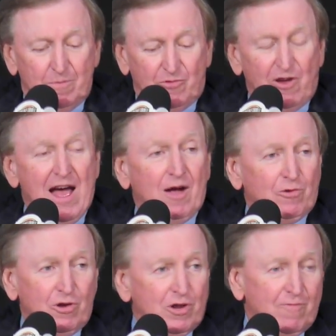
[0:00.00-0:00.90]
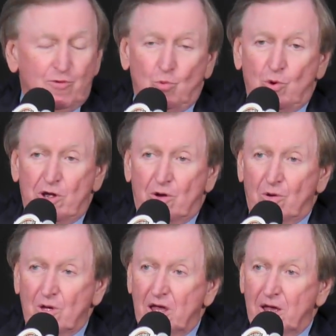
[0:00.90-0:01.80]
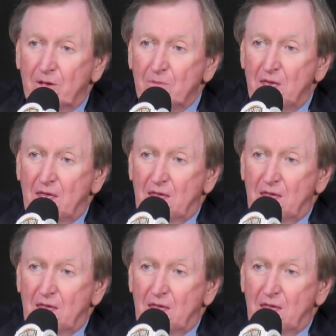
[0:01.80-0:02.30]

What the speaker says: childhood, if you will.